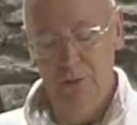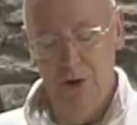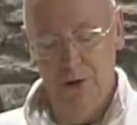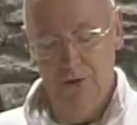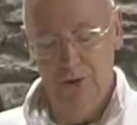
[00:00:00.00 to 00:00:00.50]

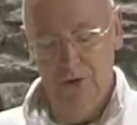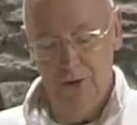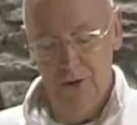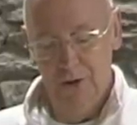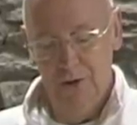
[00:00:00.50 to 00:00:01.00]
Mark
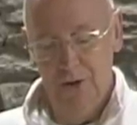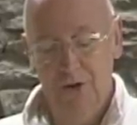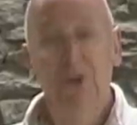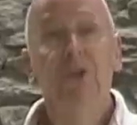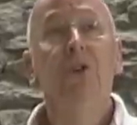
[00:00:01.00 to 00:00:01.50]
says,
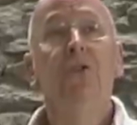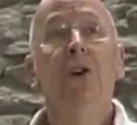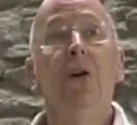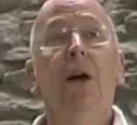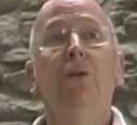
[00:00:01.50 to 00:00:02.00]
they did not
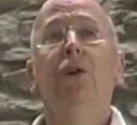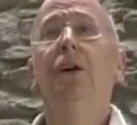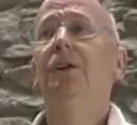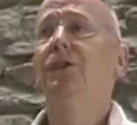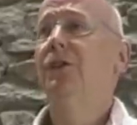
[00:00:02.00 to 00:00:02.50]
know how
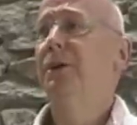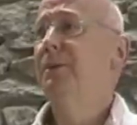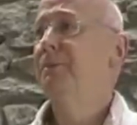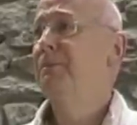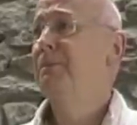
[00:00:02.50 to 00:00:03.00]
to answer
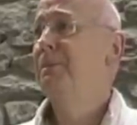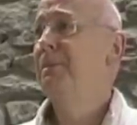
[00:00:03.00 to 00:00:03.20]
him.